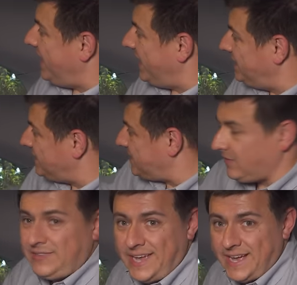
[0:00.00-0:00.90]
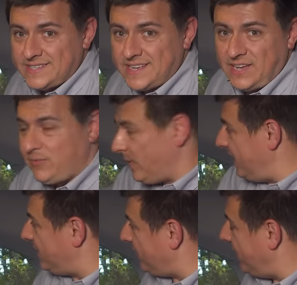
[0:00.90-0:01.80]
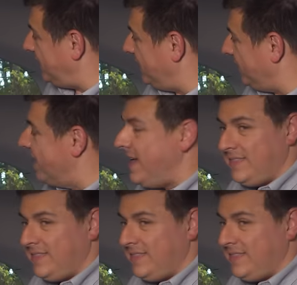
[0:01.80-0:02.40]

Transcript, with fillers: And this definitely has a rake right here